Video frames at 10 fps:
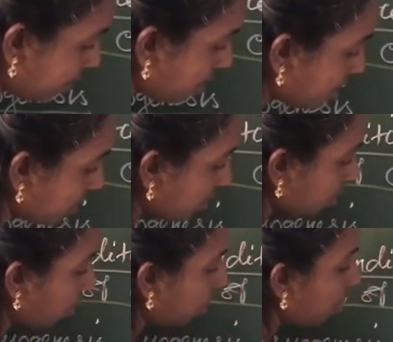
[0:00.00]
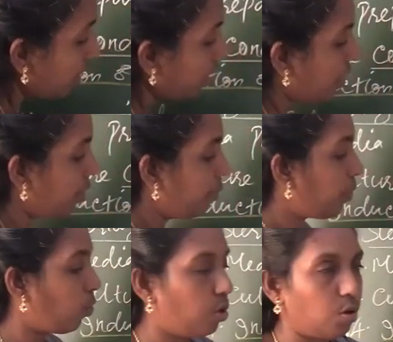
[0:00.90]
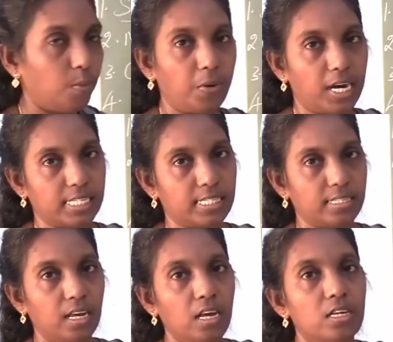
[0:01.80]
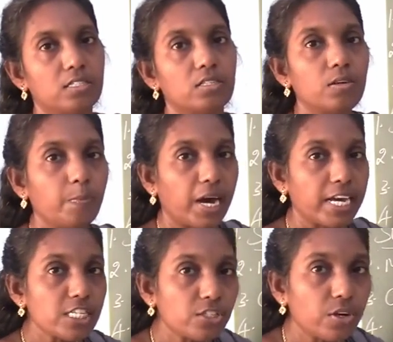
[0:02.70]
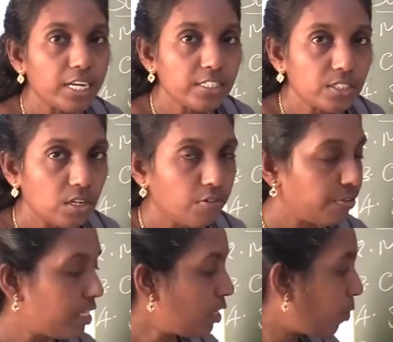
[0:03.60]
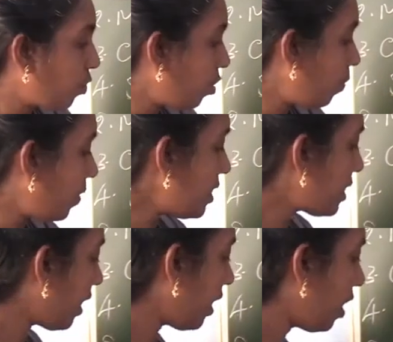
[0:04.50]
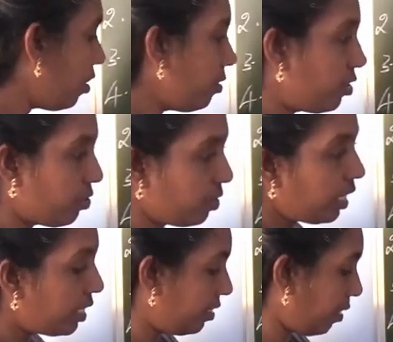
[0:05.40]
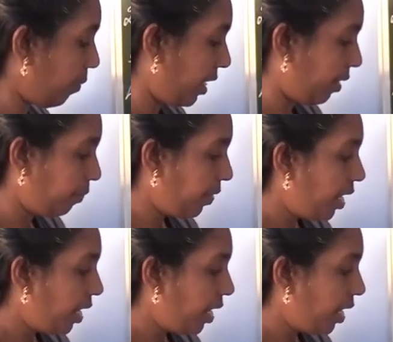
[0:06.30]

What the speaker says: This is called protoplast. So, isolation of this protoplast and allow it to the culture medium.